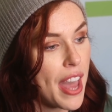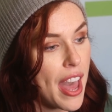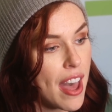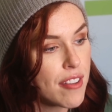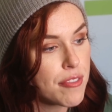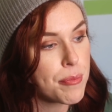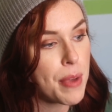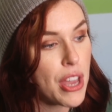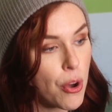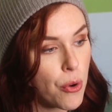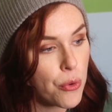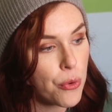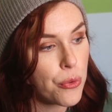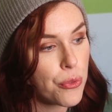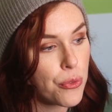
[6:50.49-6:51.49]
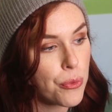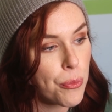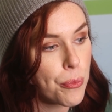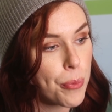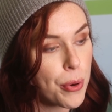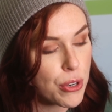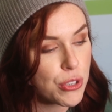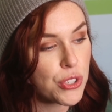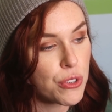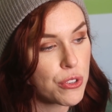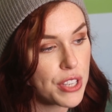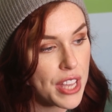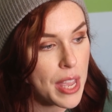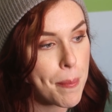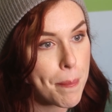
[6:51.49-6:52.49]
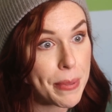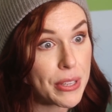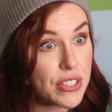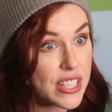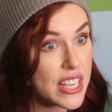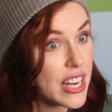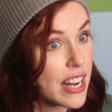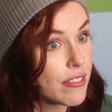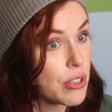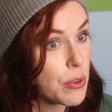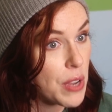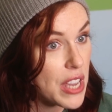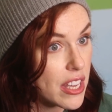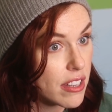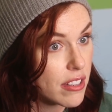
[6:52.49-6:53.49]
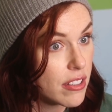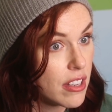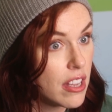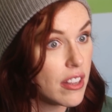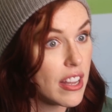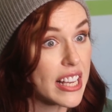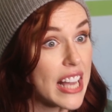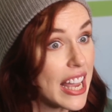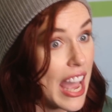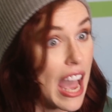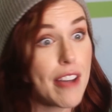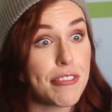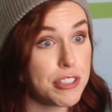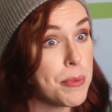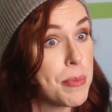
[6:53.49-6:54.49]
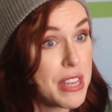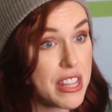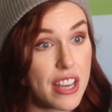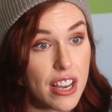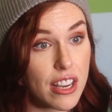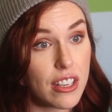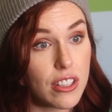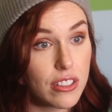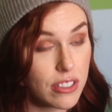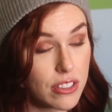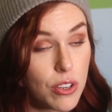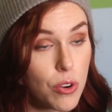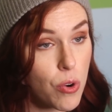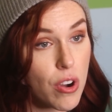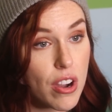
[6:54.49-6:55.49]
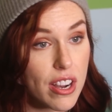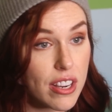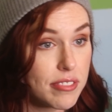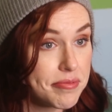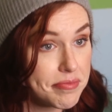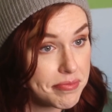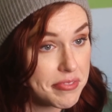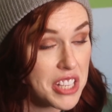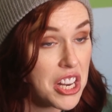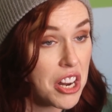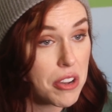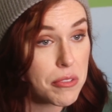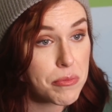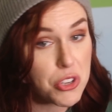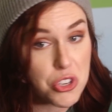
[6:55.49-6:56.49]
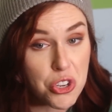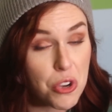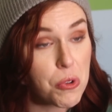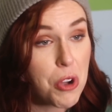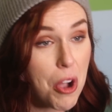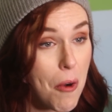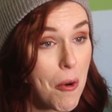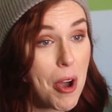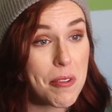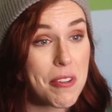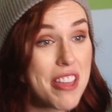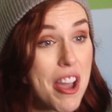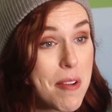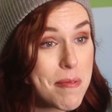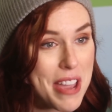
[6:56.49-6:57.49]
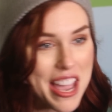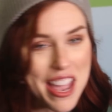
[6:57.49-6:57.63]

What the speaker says: I have my own personal game built in every week. Like, I have to be there, or, you know, the show will go on without